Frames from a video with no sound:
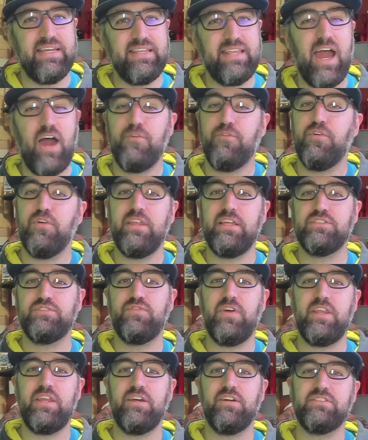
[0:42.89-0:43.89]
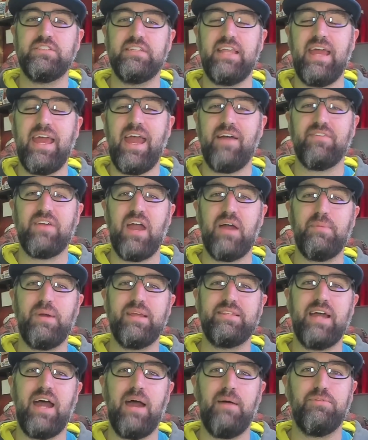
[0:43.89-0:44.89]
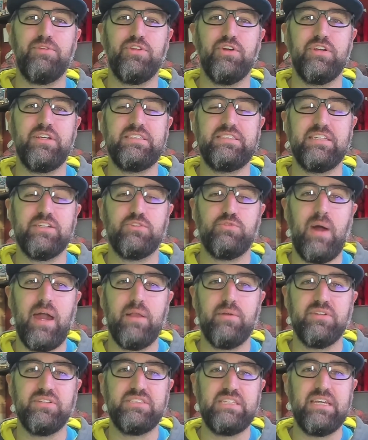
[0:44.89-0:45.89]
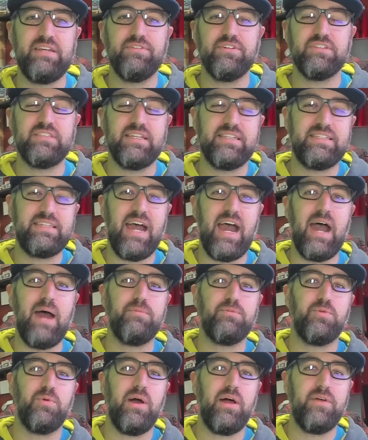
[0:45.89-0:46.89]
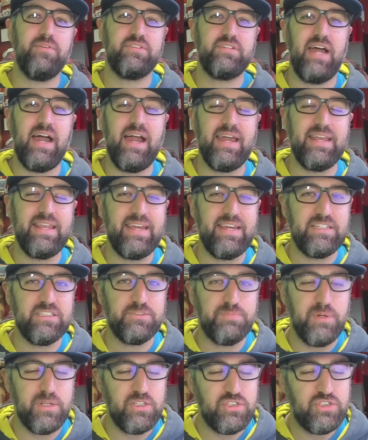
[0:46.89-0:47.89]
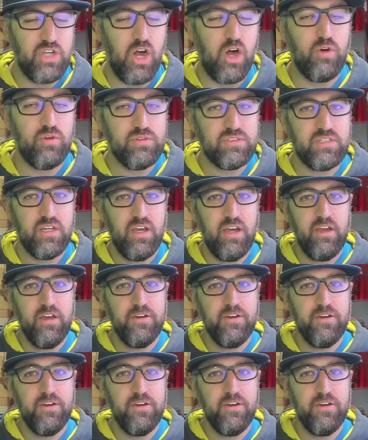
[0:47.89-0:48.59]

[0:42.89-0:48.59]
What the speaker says: Now for this video today, I've got my top 36 wide receivers and top 12 tight ends, but don't